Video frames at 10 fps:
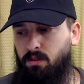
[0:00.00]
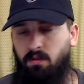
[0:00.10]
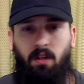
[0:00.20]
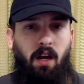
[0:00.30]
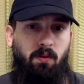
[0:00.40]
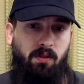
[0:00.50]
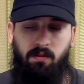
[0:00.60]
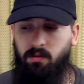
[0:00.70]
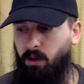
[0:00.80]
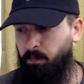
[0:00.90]
house.
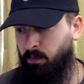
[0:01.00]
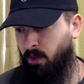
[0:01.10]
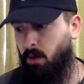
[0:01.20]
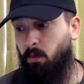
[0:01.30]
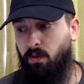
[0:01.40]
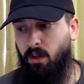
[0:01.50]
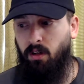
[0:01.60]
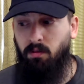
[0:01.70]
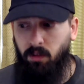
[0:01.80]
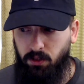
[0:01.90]
So moving
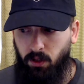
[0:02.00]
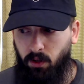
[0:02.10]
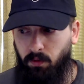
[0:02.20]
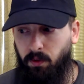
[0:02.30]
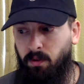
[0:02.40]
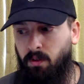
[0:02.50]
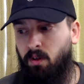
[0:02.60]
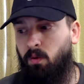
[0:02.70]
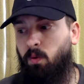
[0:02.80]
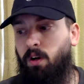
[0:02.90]
on, let's go over
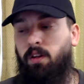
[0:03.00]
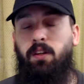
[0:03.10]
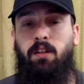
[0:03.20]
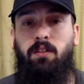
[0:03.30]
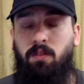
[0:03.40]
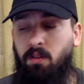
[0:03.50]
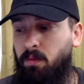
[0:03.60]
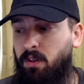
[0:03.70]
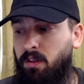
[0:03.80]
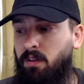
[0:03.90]
what I think is going to
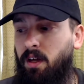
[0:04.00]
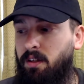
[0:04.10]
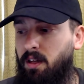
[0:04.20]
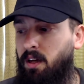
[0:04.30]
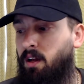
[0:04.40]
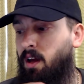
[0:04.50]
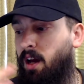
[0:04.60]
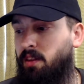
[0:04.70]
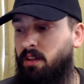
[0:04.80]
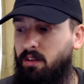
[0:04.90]
be like that.
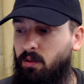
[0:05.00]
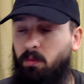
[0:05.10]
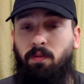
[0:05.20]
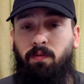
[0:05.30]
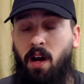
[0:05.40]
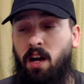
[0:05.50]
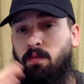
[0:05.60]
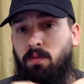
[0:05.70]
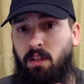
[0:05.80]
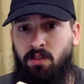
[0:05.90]
I think there will be
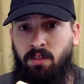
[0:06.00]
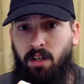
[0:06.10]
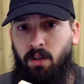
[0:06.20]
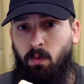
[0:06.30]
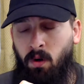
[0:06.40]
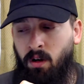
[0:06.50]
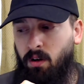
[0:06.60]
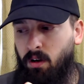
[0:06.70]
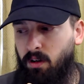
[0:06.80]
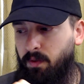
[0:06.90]
5 legendary wand
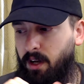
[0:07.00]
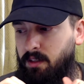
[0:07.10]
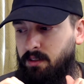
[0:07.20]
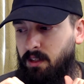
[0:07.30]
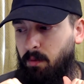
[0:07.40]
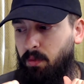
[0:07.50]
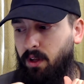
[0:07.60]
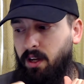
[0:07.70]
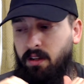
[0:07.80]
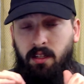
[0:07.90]
artifacts that
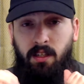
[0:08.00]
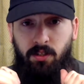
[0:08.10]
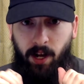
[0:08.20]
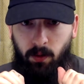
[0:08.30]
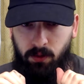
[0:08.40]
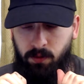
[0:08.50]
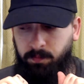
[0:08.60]
play into each house,